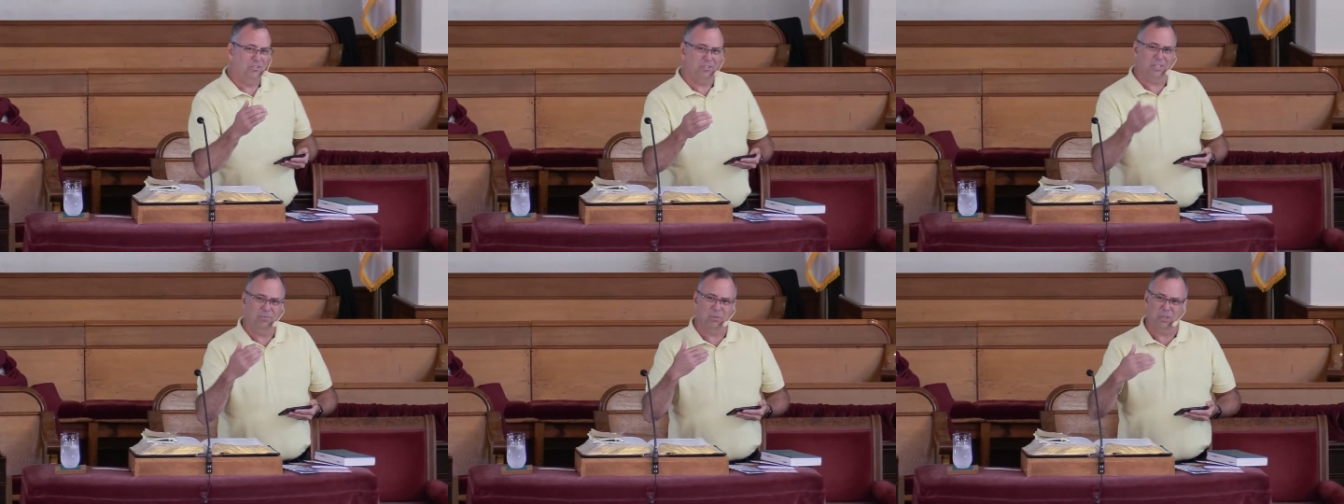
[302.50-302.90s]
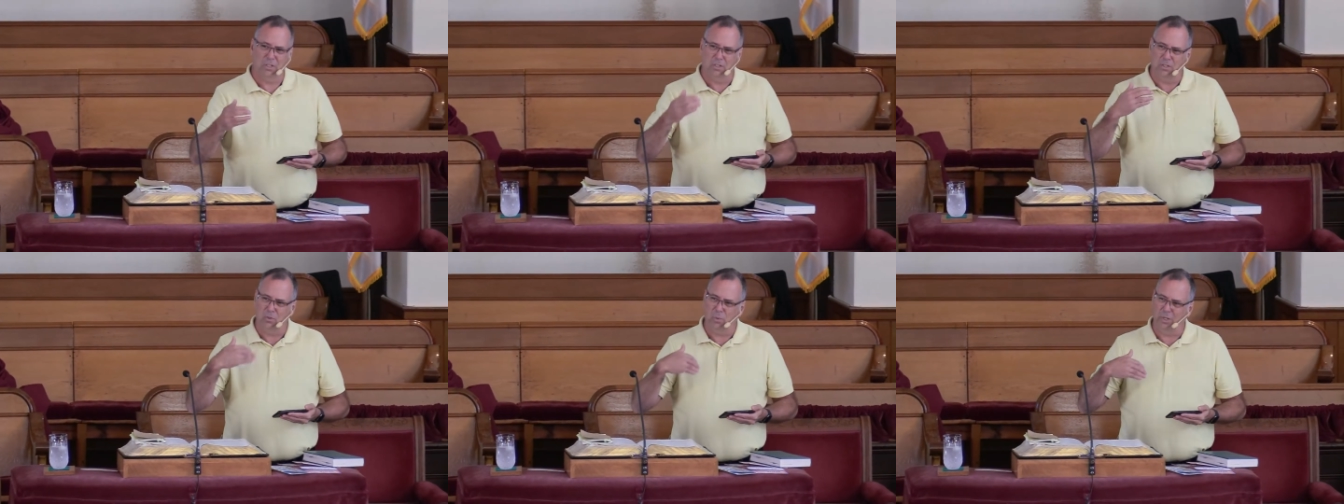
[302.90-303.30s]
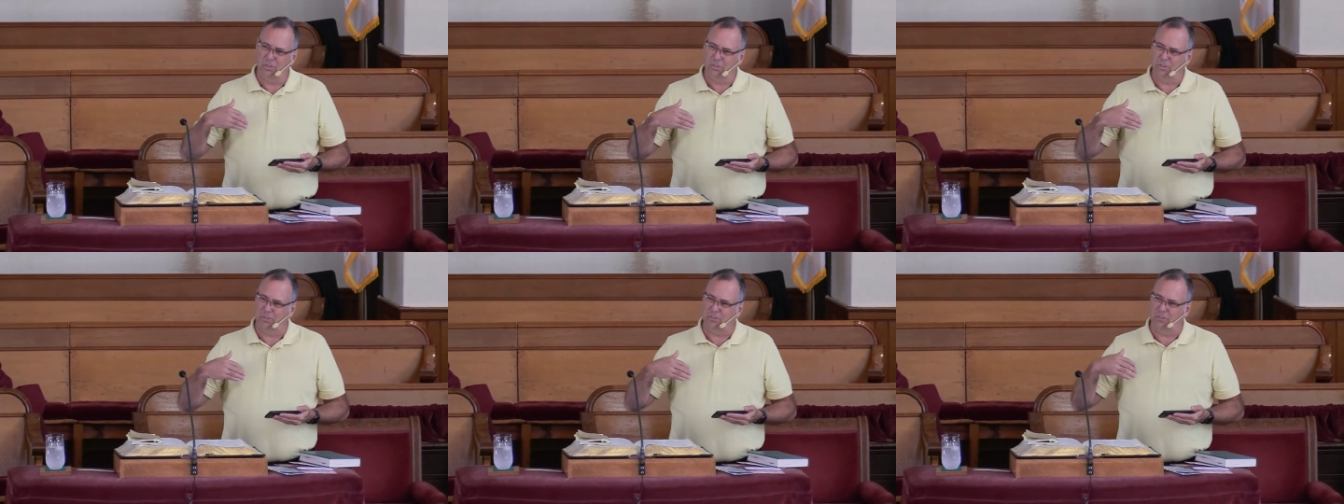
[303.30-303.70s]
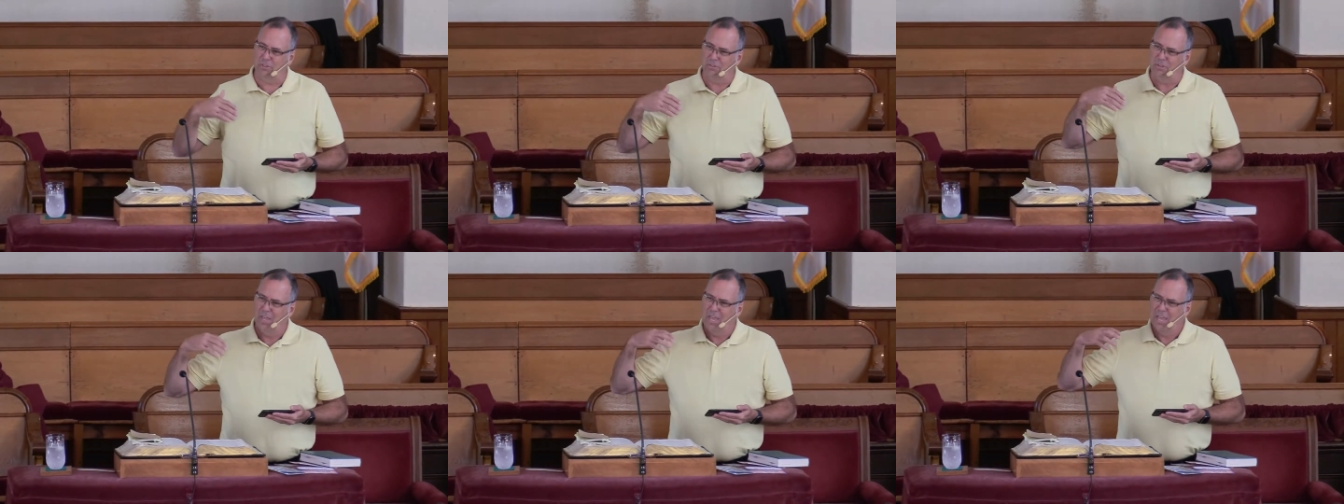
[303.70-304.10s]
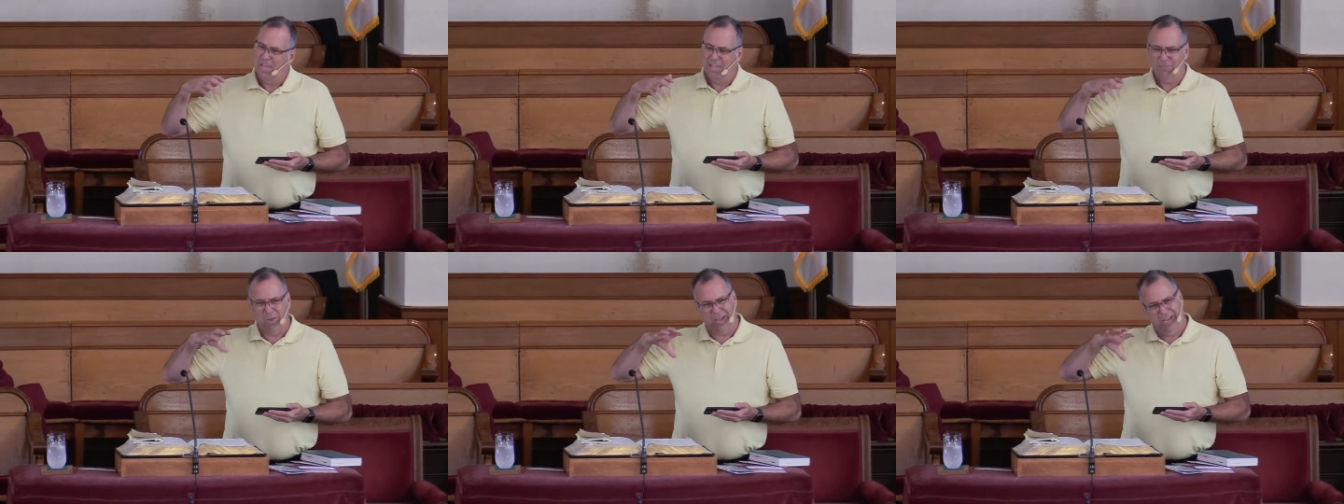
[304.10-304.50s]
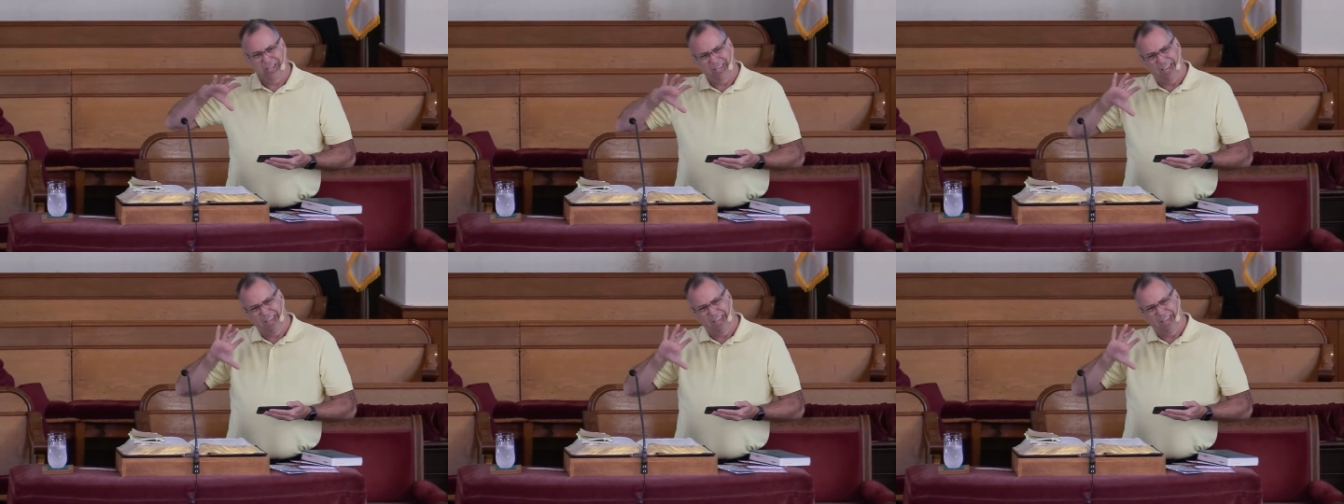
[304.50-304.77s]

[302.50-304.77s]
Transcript: same kind of questions. Is am I